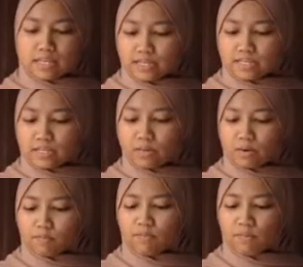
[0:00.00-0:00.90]
is
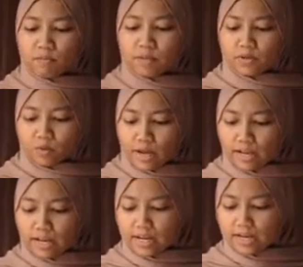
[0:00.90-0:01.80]
not performing well,
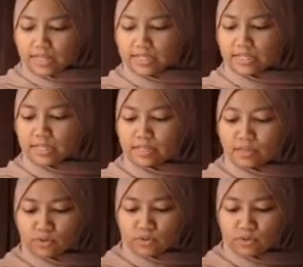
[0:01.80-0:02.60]
the certain crew